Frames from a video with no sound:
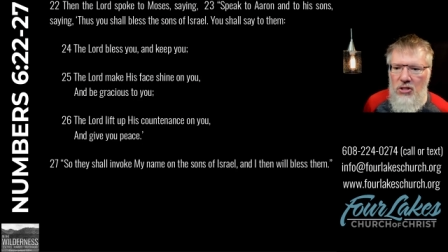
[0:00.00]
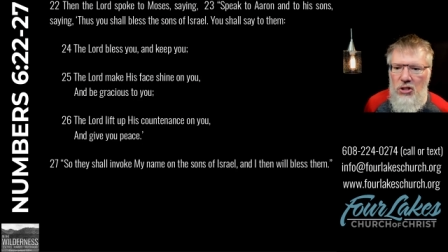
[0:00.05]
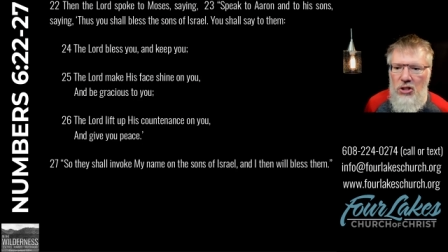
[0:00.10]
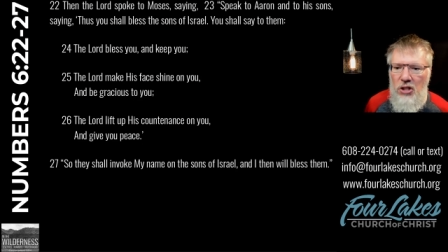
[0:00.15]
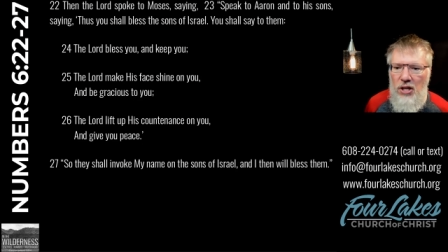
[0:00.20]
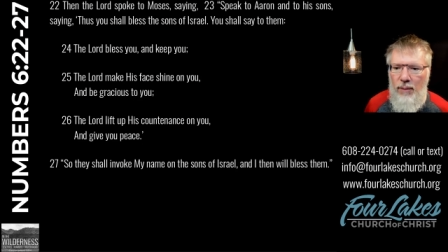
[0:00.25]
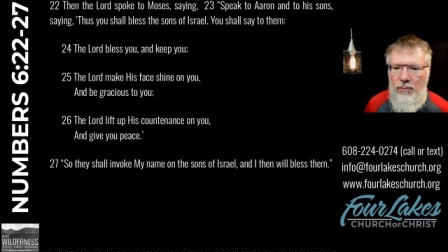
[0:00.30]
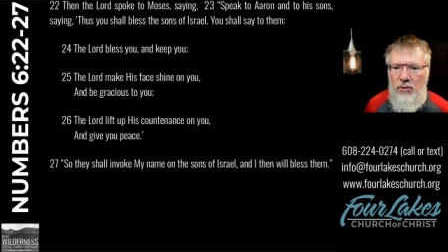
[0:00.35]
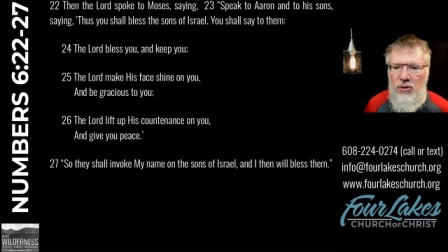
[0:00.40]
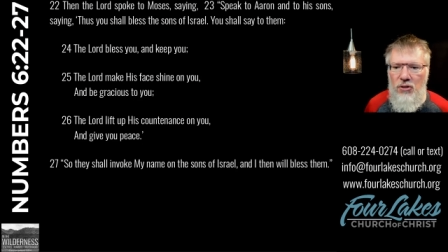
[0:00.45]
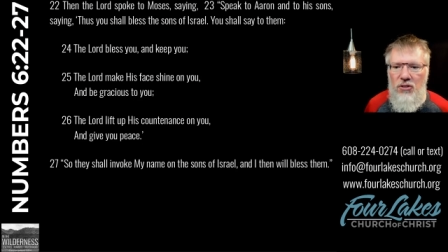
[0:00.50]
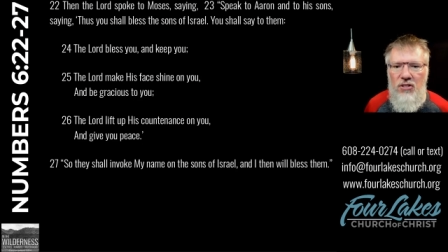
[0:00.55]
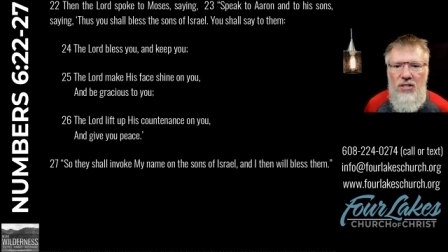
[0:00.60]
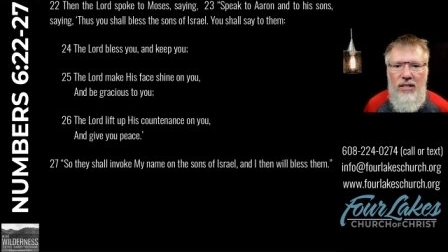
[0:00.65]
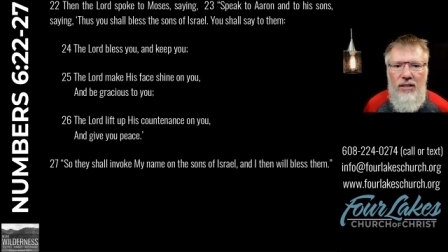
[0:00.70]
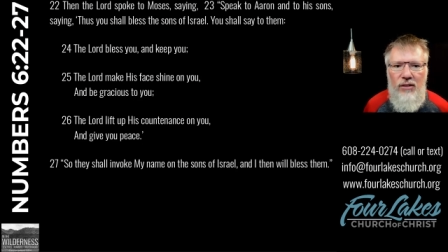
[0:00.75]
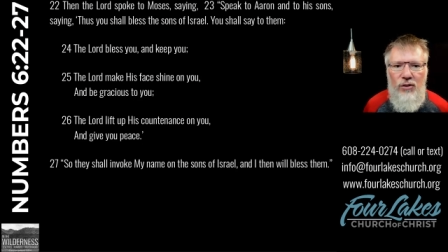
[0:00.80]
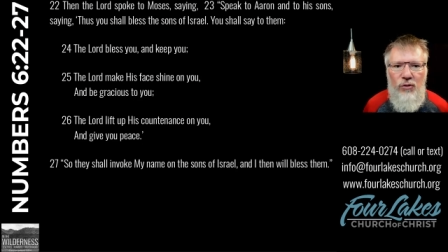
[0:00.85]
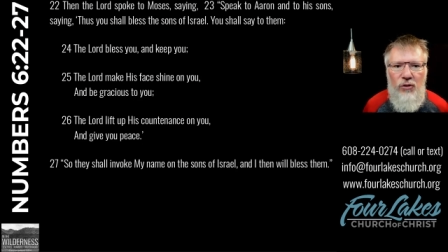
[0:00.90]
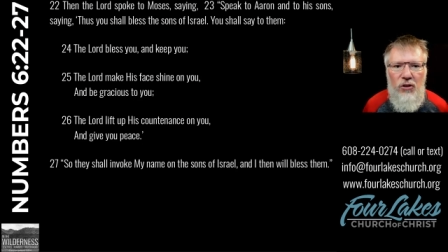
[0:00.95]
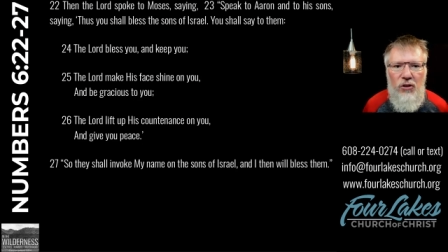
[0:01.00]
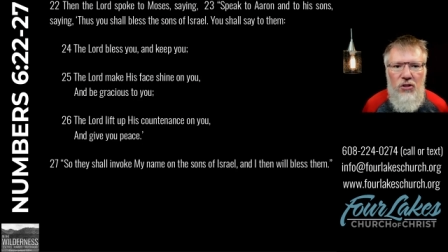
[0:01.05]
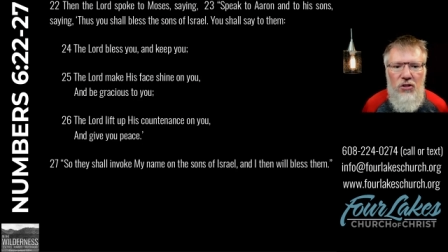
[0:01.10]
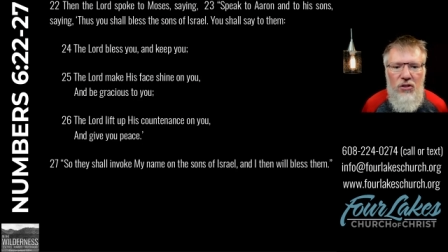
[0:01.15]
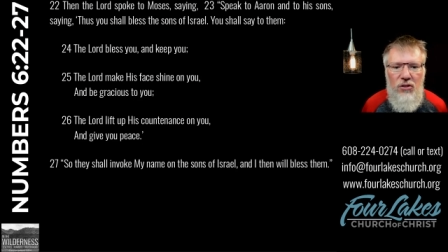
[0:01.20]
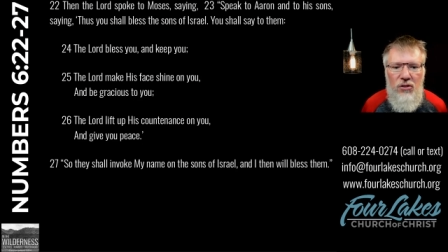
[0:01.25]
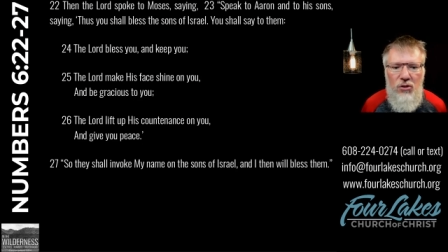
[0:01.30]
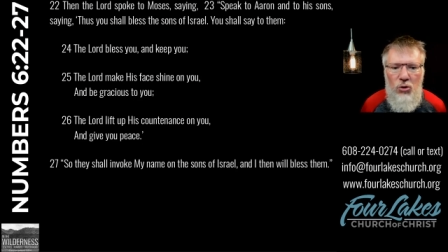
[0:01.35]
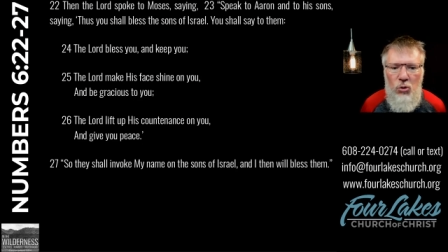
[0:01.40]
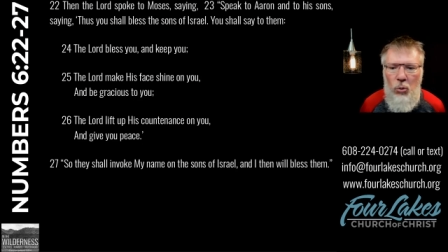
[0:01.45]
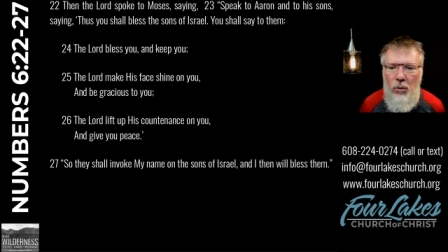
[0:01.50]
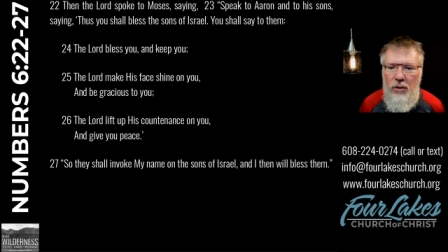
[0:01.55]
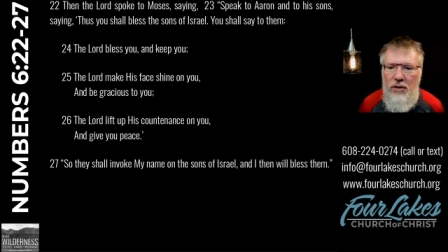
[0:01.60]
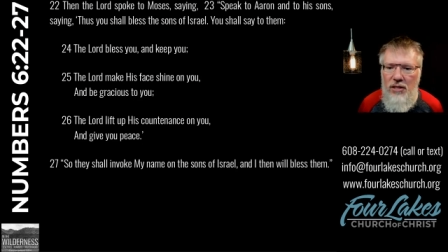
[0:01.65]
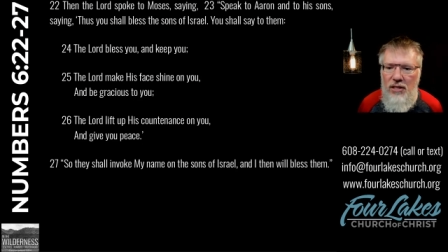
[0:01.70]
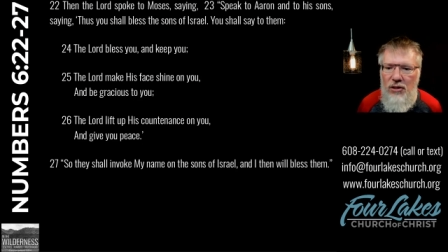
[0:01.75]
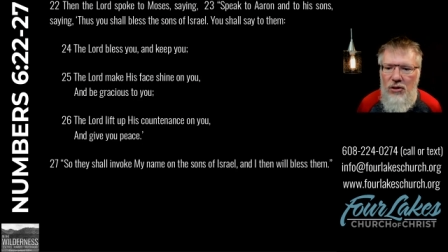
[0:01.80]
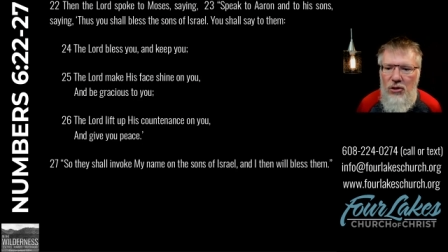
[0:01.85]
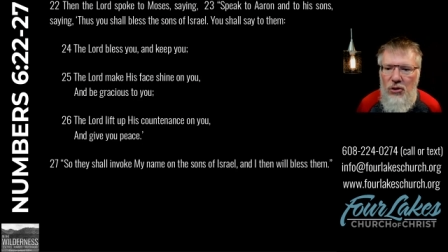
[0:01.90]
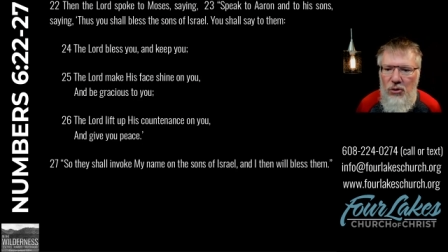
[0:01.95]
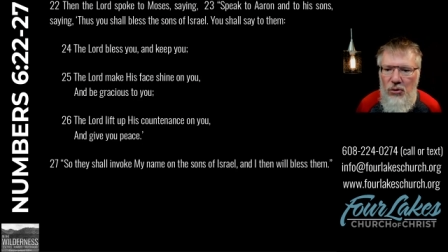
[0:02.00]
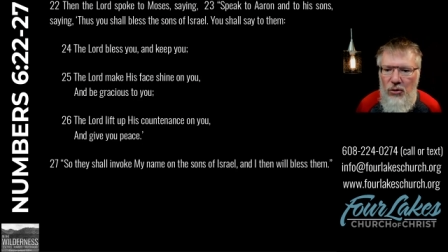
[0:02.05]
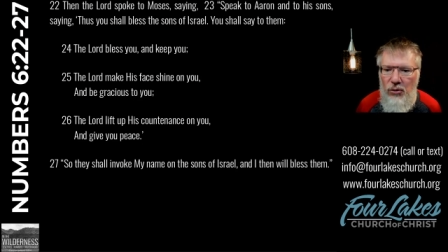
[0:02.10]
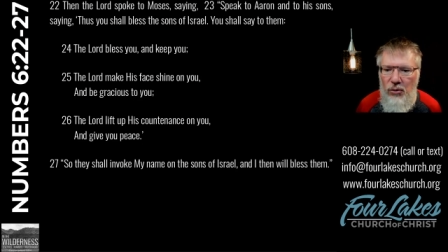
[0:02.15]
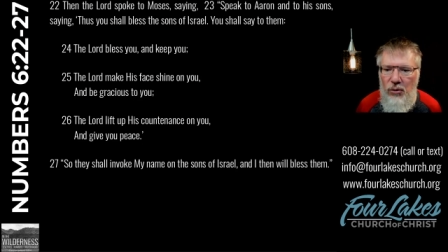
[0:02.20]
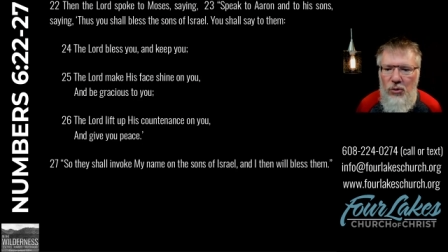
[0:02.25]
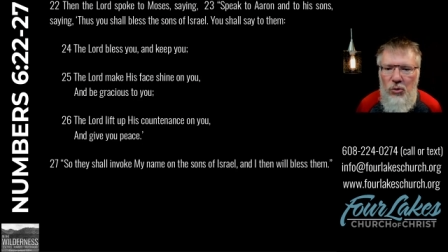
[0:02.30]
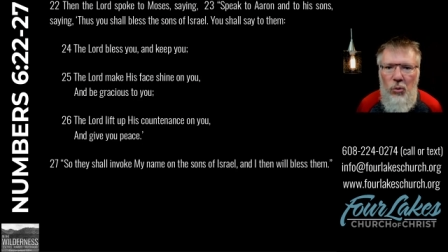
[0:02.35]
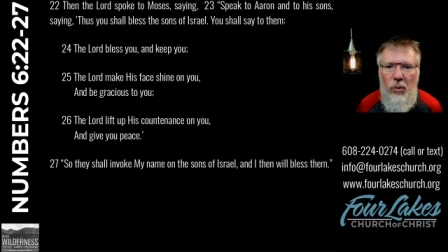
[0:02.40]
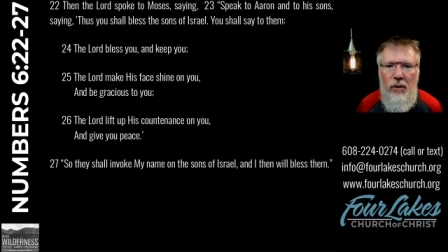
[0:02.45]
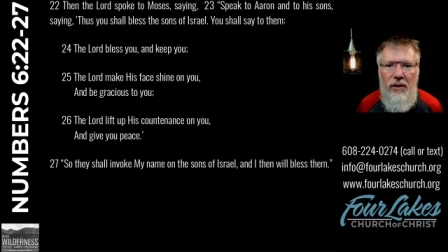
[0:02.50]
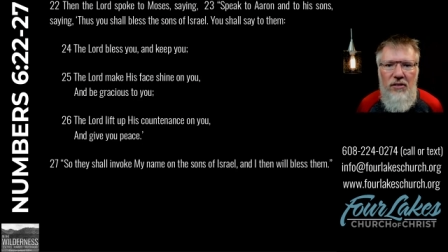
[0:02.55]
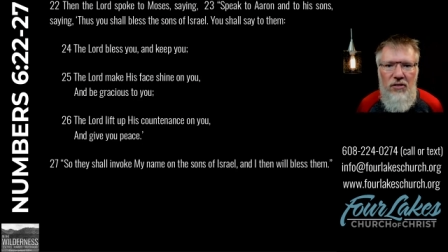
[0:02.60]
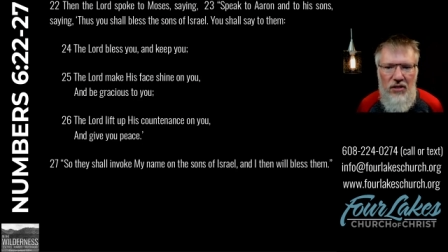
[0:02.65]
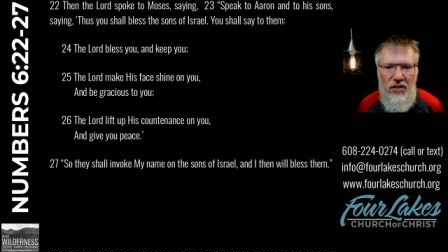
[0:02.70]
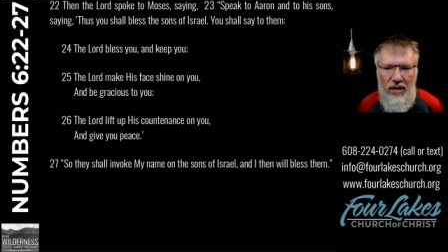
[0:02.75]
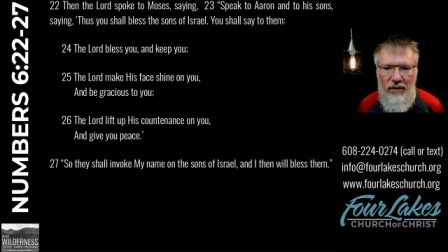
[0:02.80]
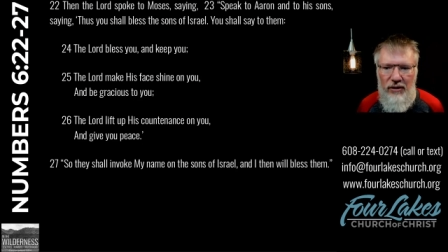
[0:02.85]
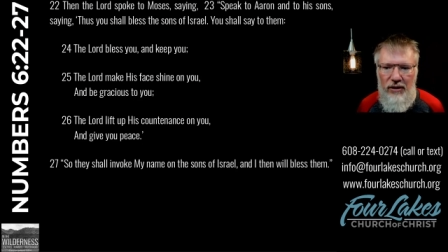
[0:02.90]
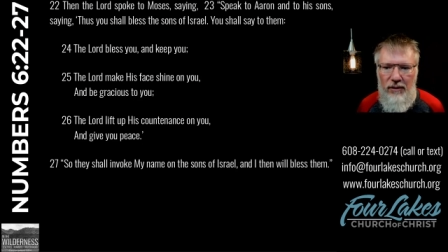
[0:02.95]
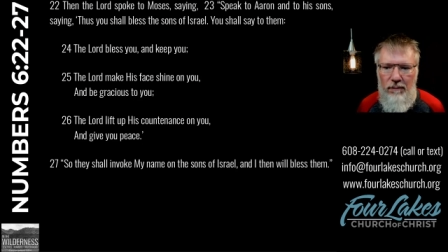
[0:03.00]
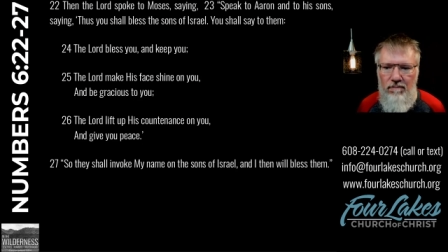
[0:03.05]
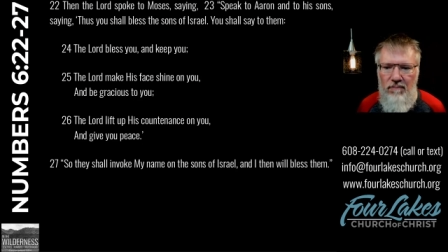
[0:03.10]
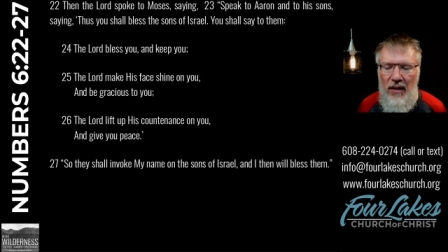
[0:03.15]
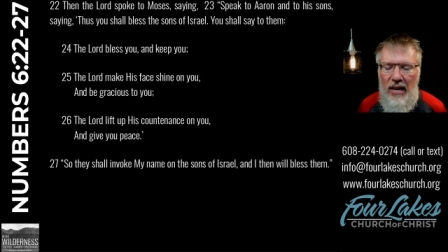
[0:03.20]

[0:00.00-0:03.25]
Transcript: chapter 6, verses 22 through 27.